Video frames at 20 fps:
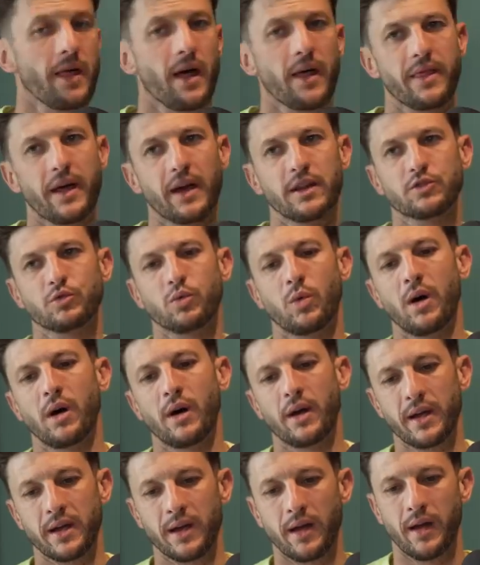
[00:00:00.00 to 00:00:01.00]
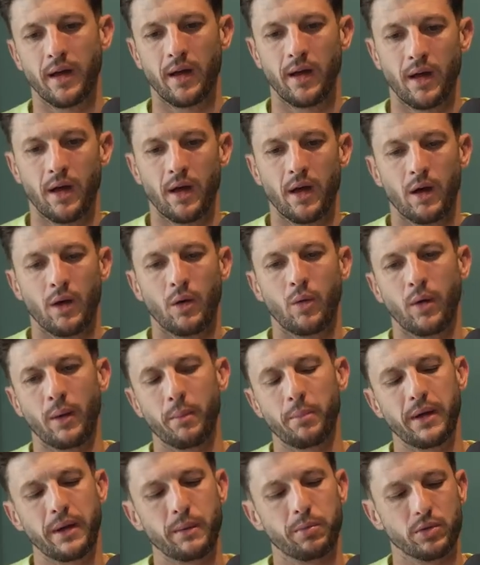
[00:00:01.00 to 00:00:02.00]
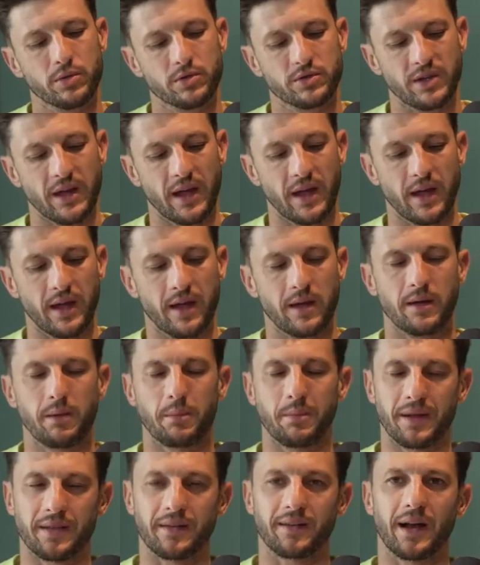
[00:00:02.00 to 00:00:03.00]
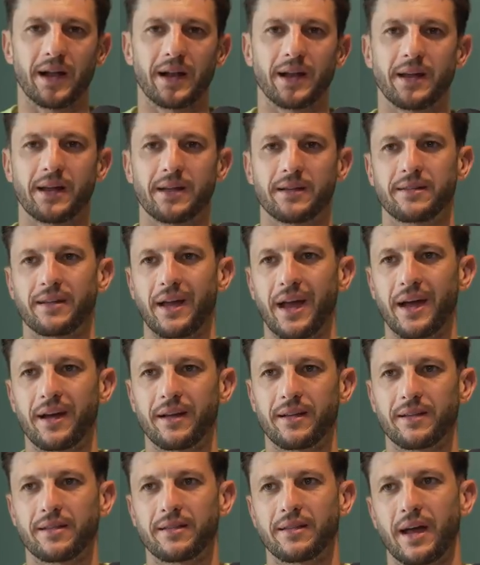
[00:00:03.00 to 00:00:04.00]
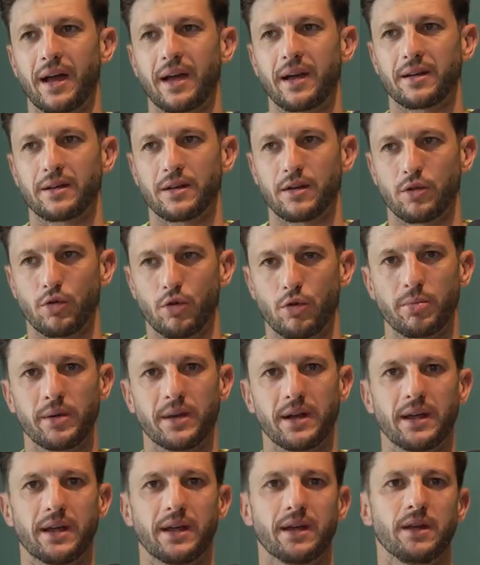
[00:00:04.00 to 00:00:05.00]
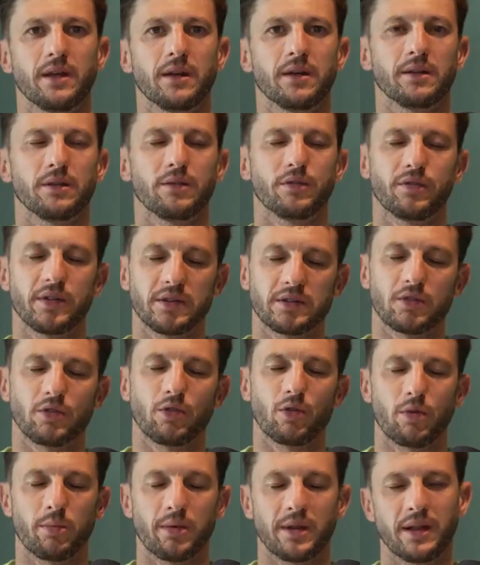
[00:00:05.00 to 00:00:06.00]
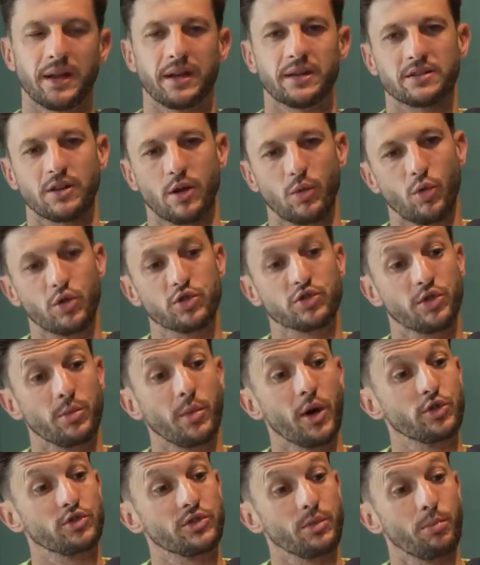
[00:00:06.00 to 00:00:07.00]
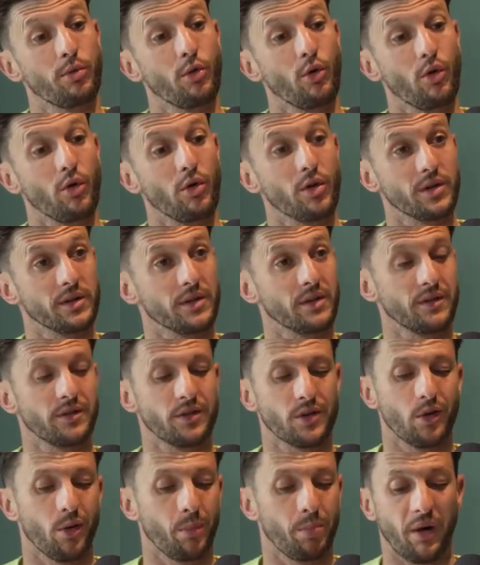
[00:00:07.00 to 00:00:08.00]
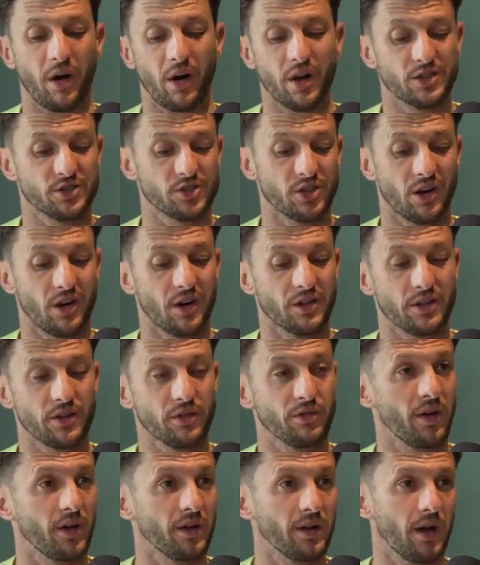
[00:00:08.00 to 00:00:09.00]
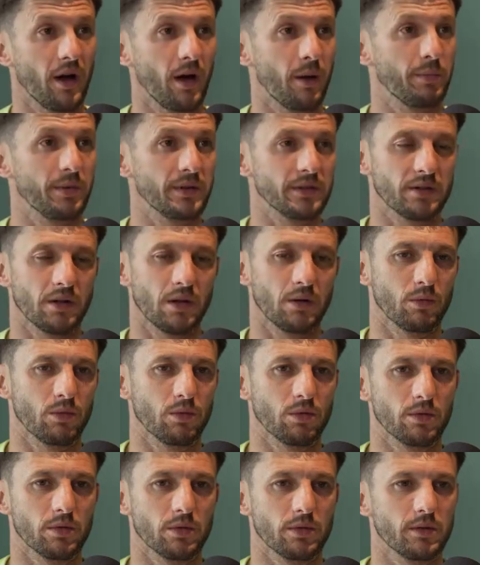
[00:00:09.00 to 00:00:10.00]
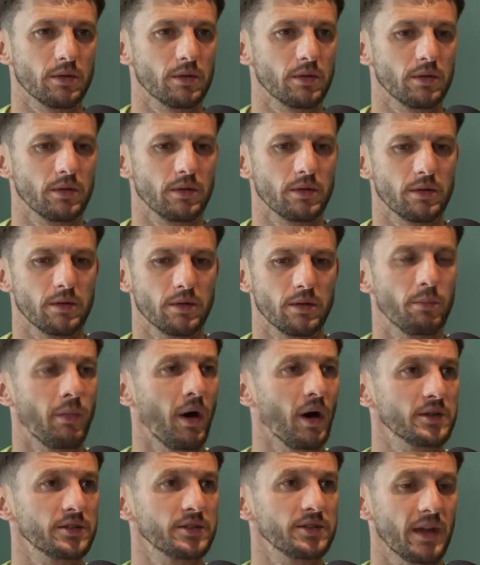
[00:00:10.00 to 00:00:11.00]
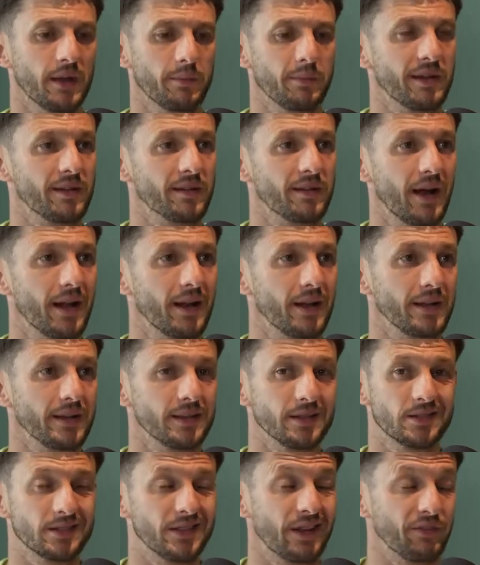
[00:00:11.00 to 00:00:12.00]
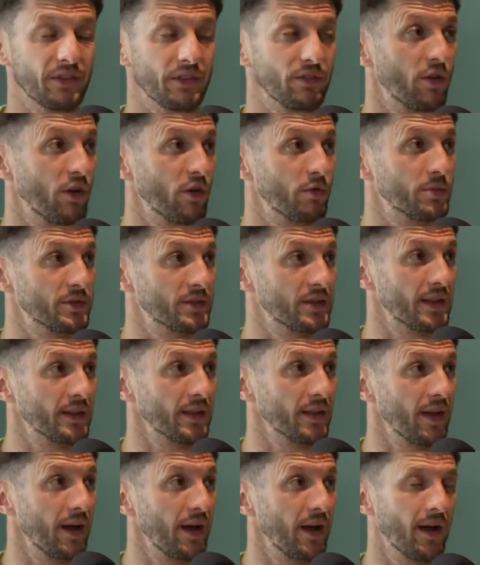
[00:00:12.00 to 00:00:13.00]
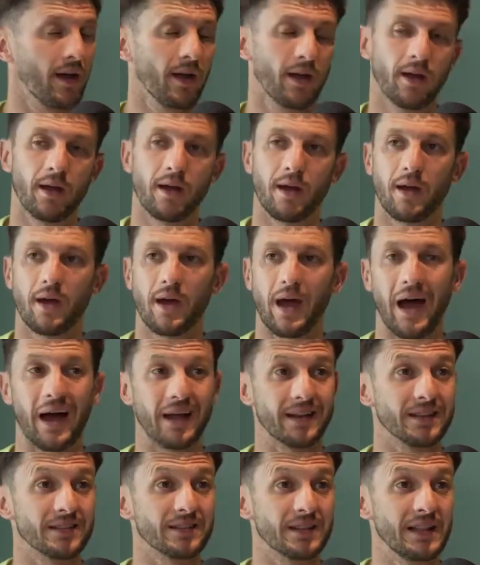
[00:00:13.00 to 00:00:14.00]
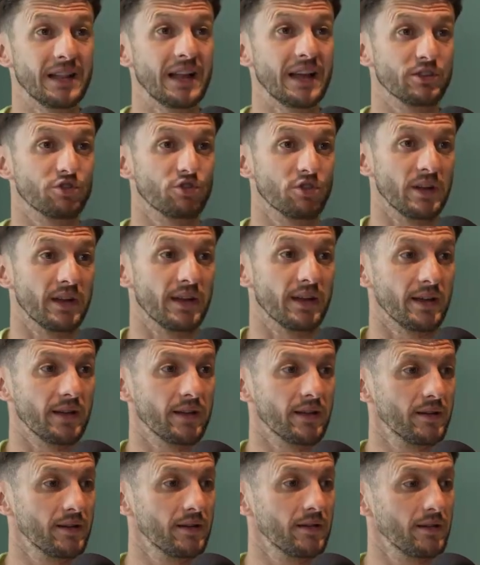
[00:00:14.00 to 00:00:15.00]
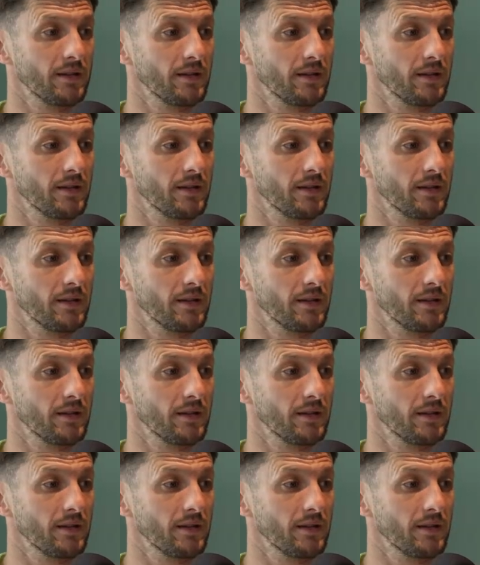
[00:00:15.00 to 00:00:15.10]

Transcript: That's why when people say mentality, technical ability and physical ability, it's like, what's the most important? If you've got a pie chart and you divide it up, it's like, well, the mindset mentality is 75% of that. Yeah. And it's literally